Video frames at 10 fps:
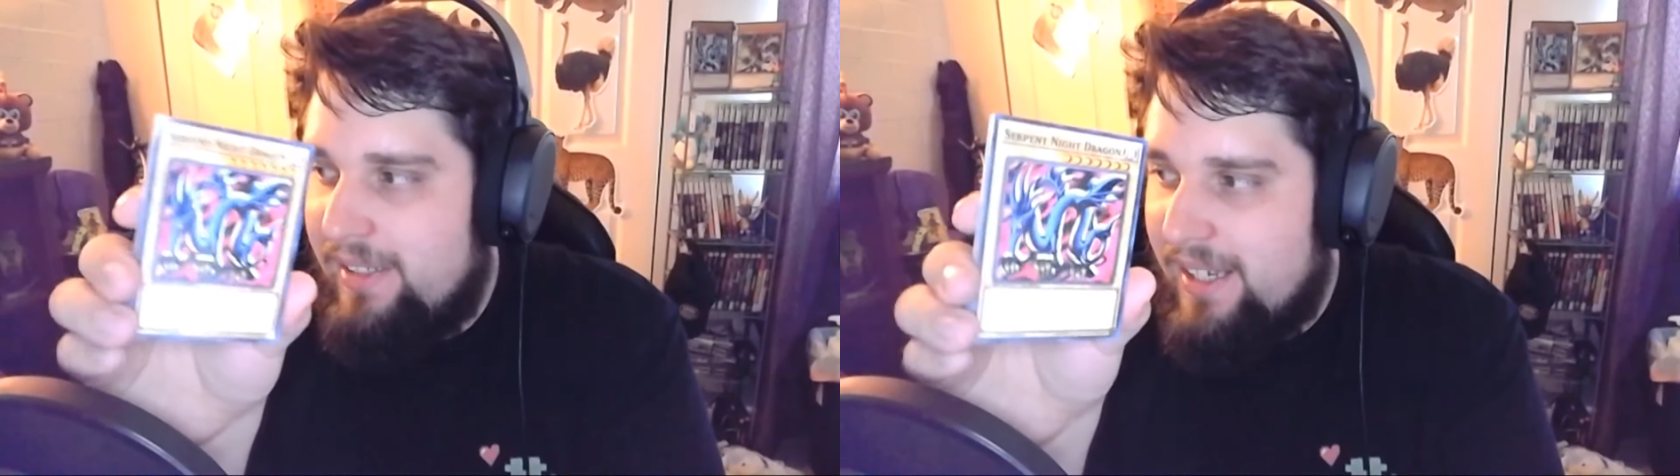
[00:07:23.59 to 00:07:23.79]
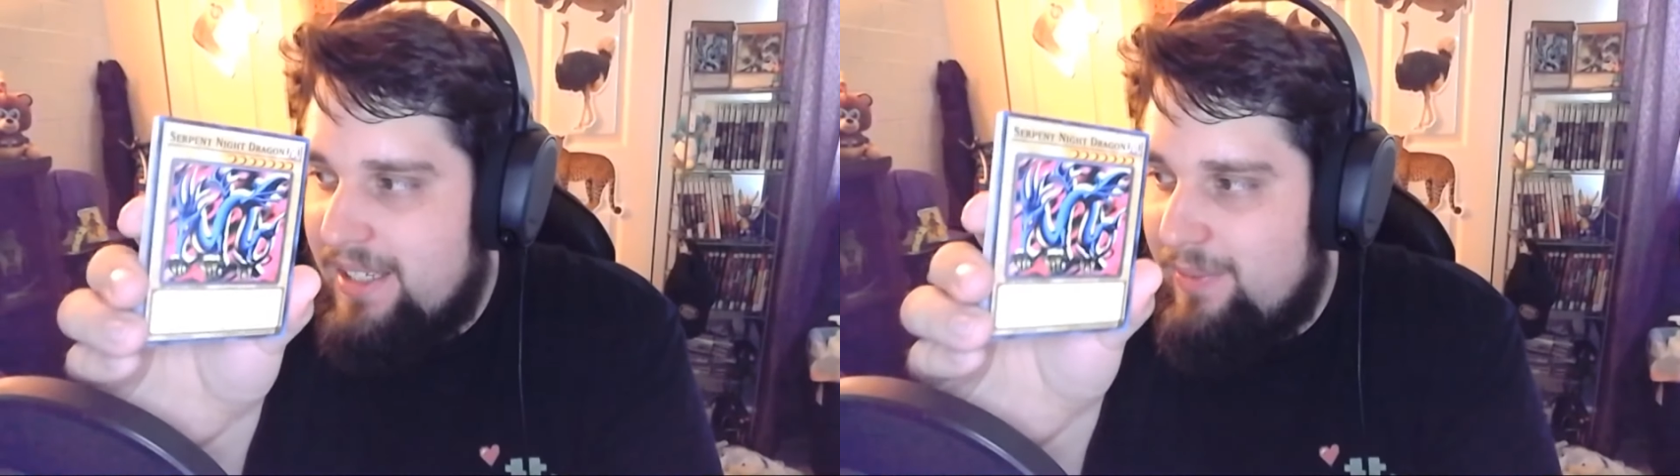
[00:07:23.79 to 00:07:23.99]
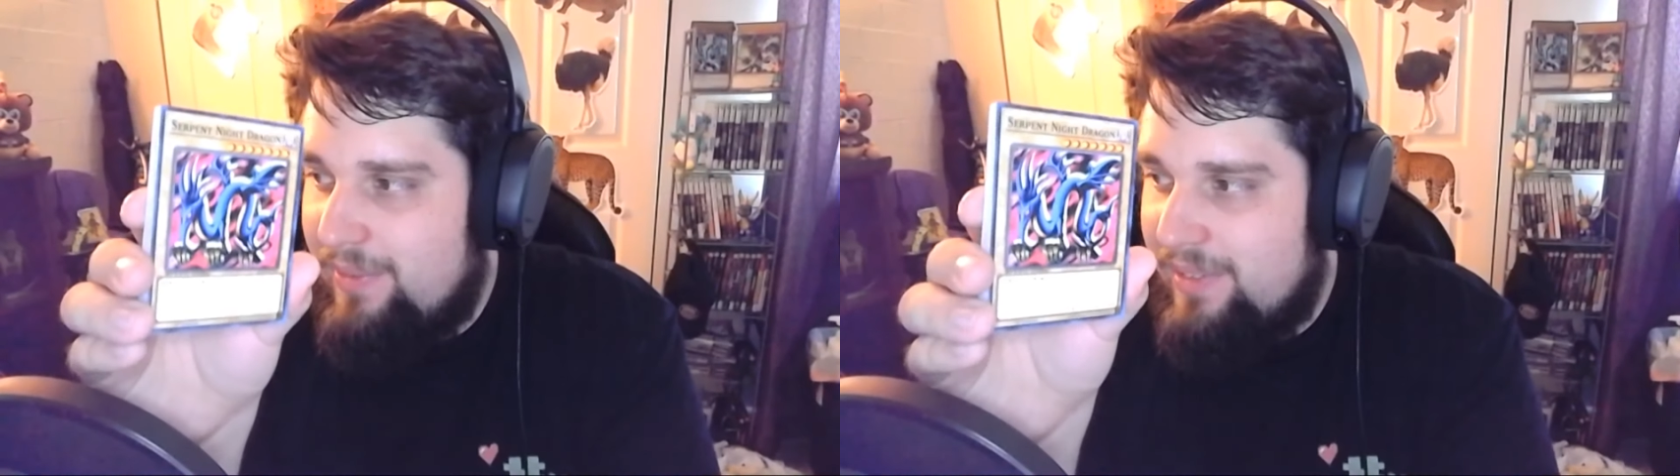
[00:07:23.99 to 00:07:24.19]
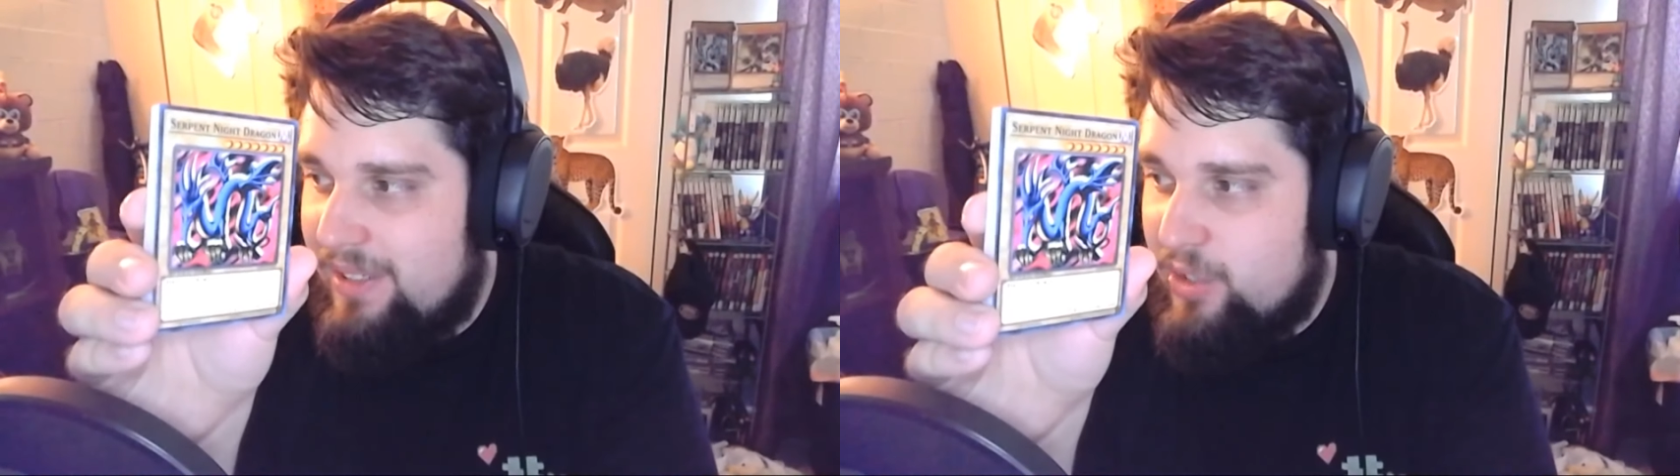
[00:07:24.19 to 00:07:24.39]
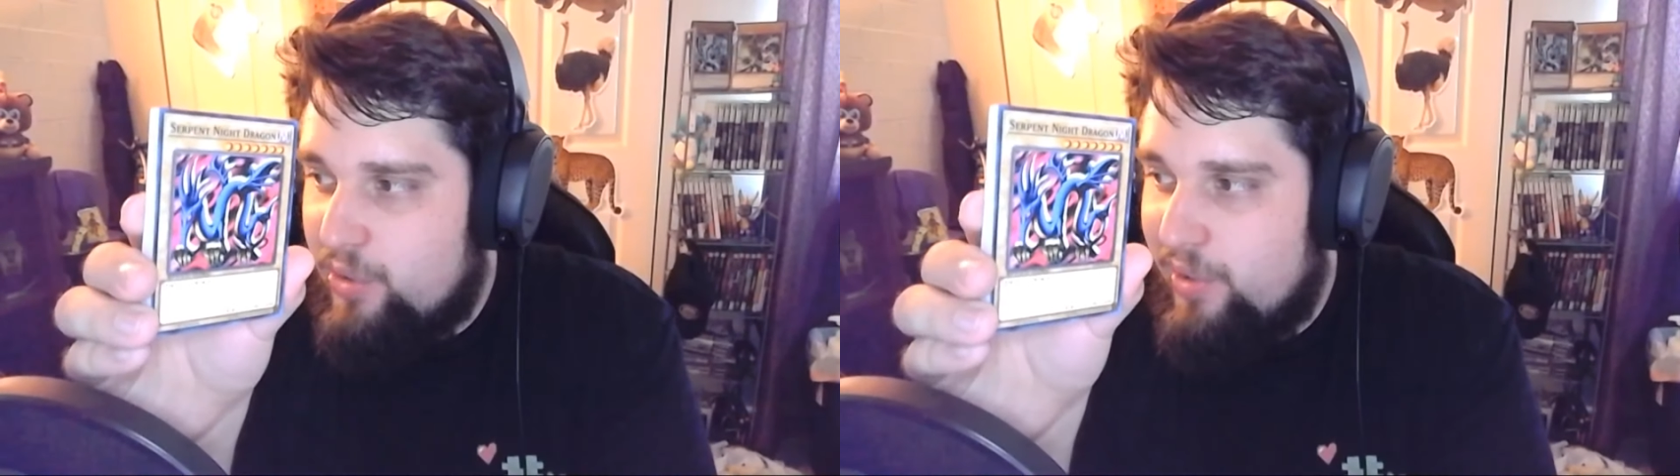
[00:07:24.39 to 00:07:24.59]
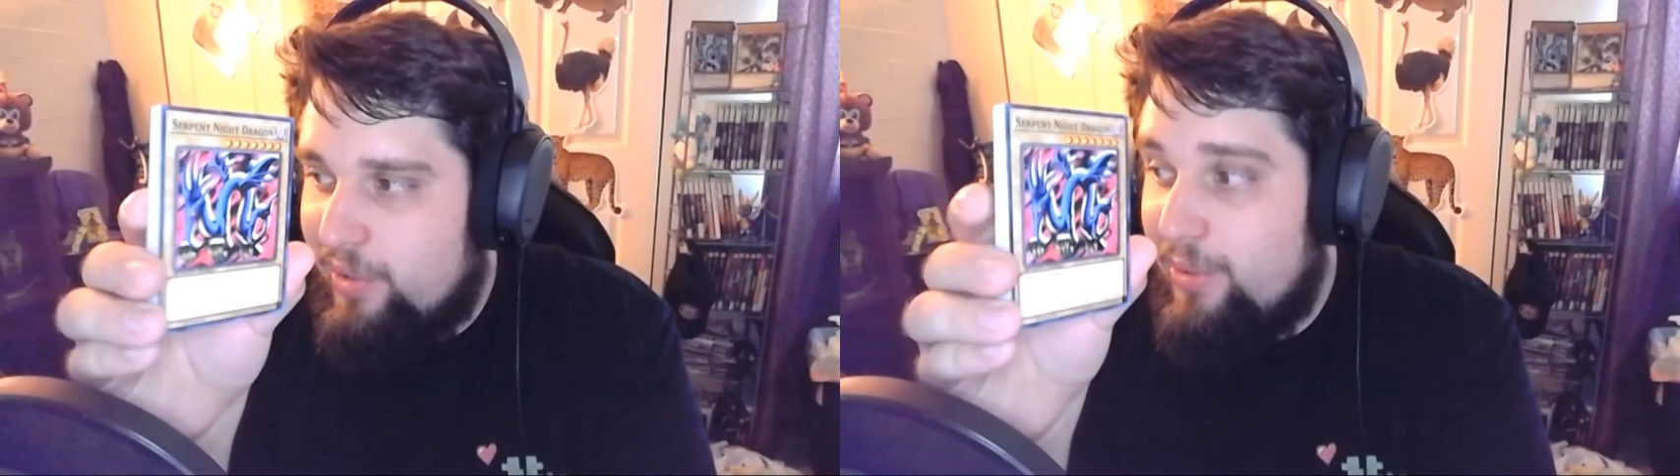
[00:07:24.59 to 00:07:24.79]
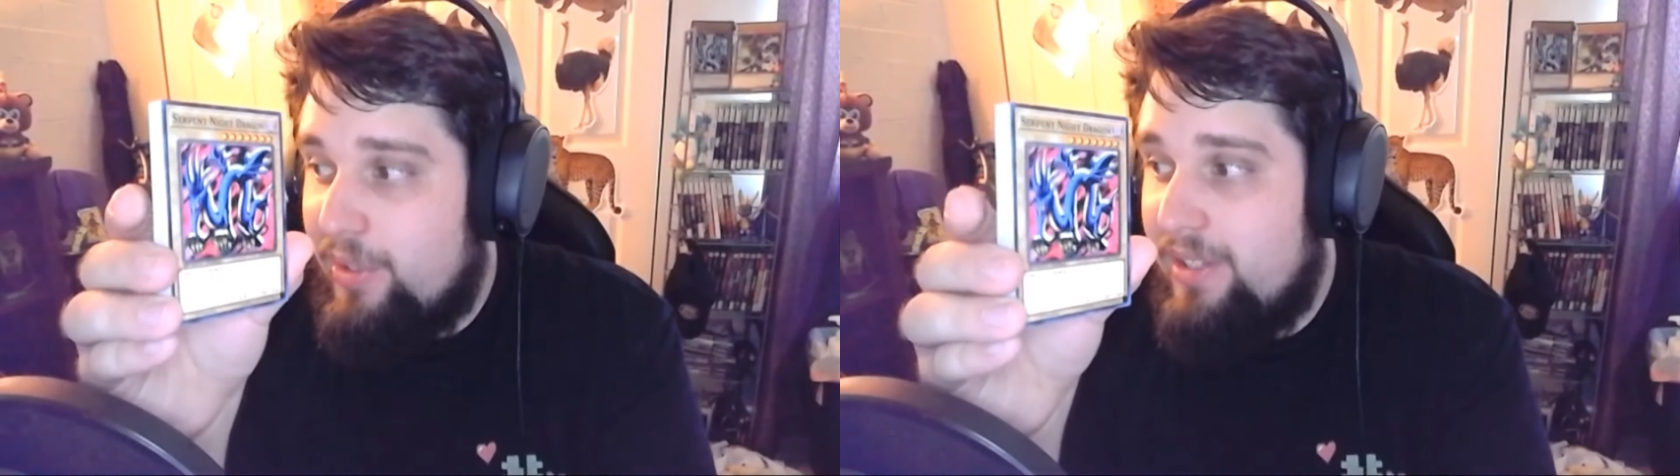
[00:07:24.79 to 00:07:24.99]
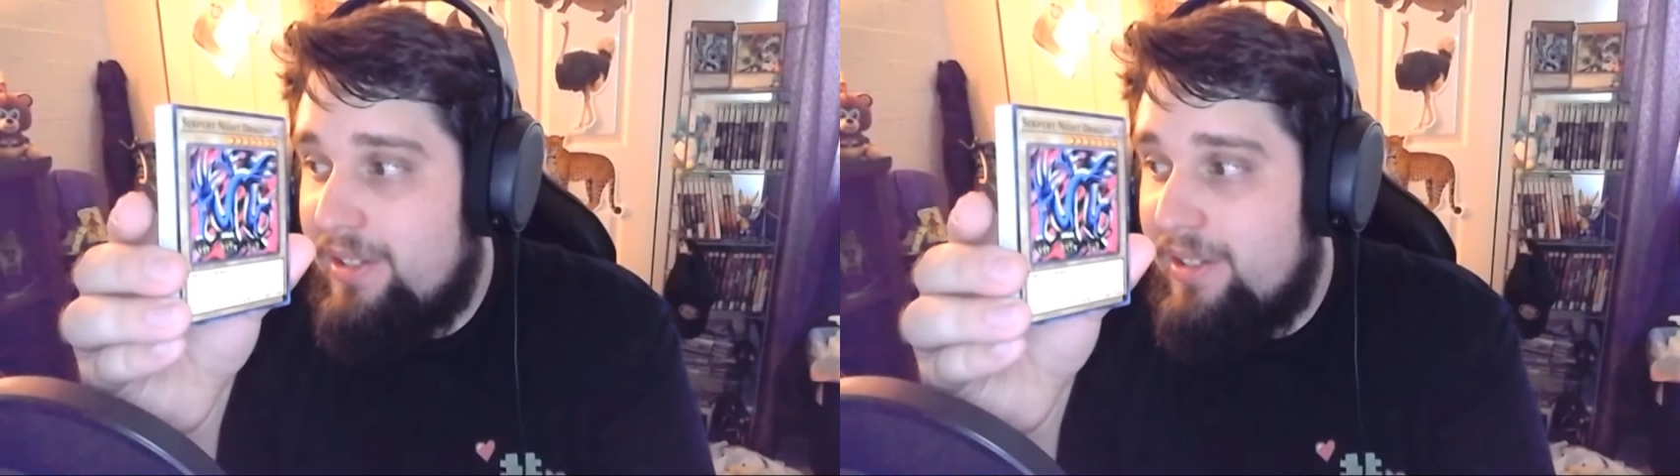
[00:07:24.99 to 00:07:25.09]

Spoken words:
not even stronger